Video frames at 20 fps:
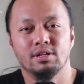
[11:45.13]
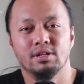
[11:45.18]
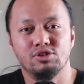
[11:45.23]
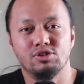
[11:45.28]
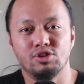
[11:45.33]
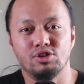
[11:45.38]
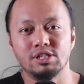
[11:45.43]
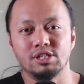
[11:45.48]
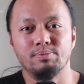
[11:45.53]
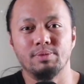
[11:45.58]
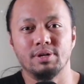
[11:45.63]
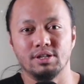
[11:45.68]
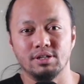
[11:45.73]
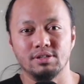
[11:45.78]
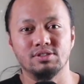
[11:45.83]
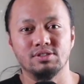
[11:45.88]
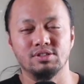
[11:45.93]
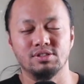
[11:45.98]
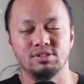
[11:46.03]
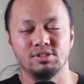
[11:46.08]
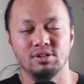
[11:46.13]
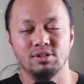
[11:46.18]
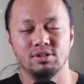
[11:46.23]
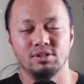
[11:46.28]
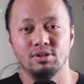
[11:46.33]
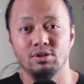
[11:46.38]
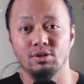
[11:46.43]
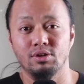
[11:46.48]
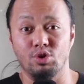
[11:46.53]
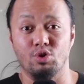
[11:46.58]
just because
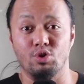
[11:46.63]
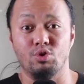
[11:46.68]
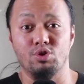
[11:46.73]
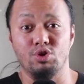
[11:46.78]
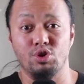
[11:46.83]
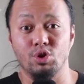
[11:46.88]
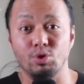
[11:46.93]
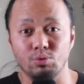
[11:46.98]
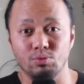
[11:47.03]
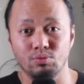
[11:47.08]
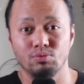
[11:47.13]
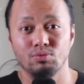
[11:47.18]
you're you.